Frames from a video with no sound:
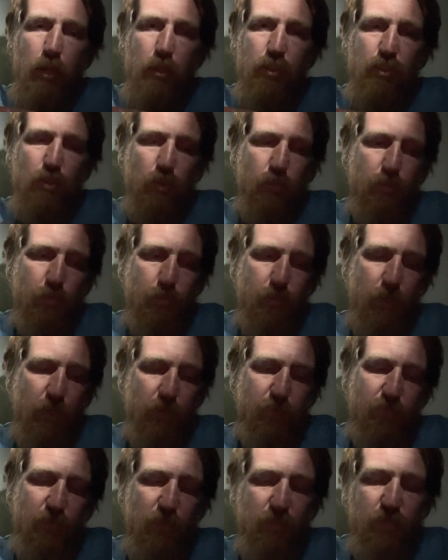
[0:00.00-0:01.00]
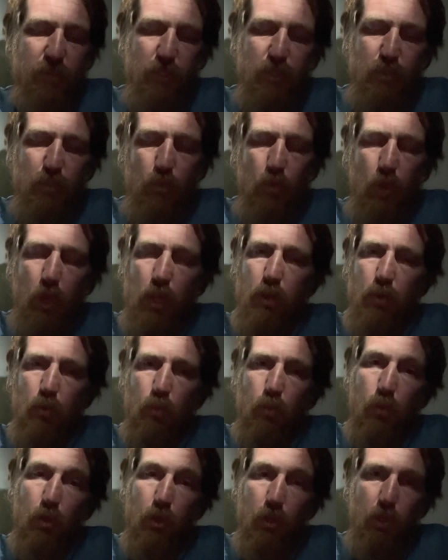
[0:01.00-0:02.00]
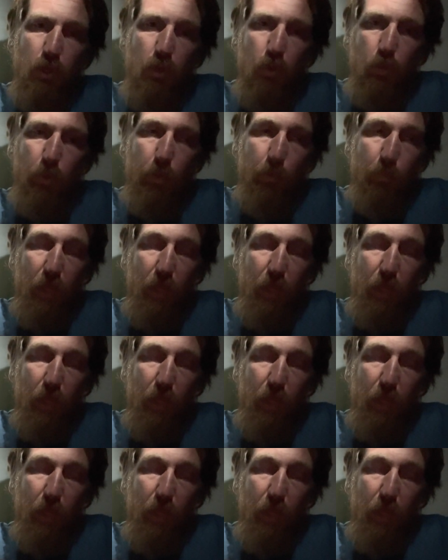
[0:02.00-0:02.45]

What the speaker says: So from like 5,200, we're going